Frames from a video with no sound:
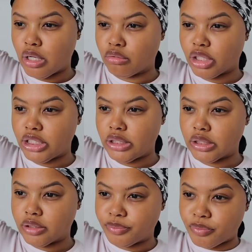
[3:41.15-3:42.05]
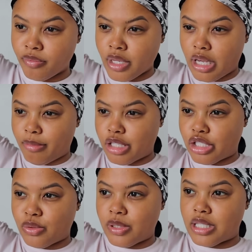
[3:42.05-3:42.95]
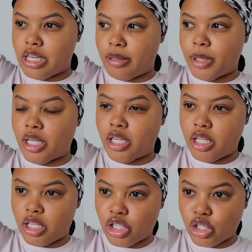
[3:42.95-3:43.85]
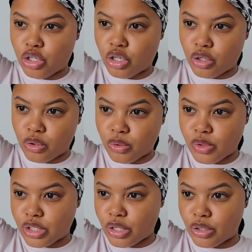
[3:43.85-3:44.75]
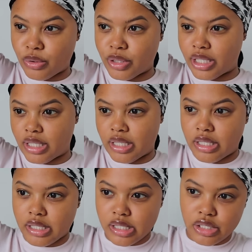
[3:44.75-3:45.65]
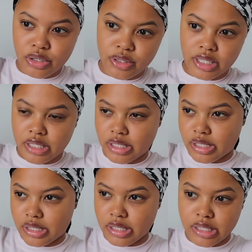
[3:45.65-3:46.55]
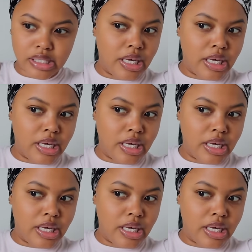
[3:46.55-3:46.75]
Right here, I'm going to do some curls, curl the ends, curl the ends.